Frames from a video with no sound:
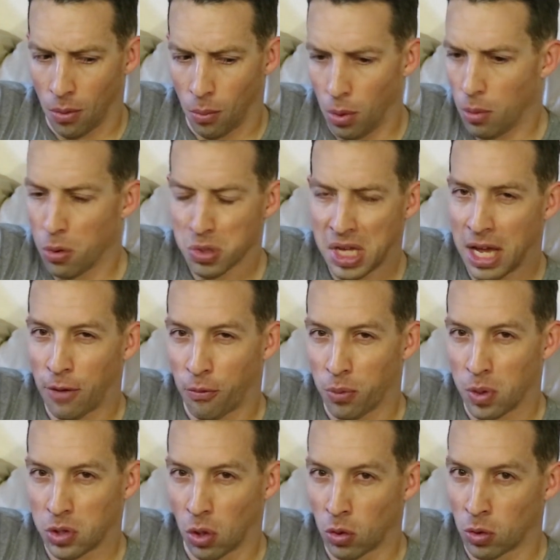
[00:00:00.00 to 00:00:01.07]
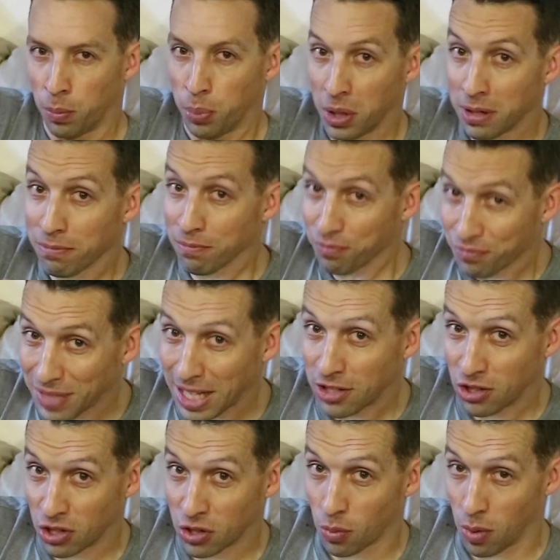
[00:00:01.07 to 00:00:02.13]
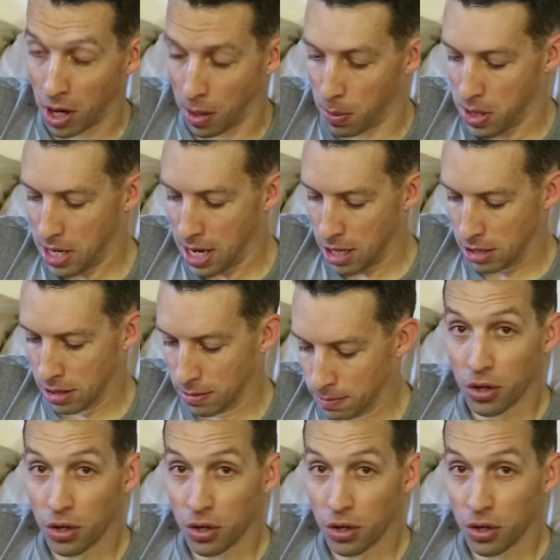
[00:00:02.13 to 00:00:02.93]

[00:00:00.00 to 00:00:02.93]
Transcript: We won't take it from the total, but that's just a recommendation.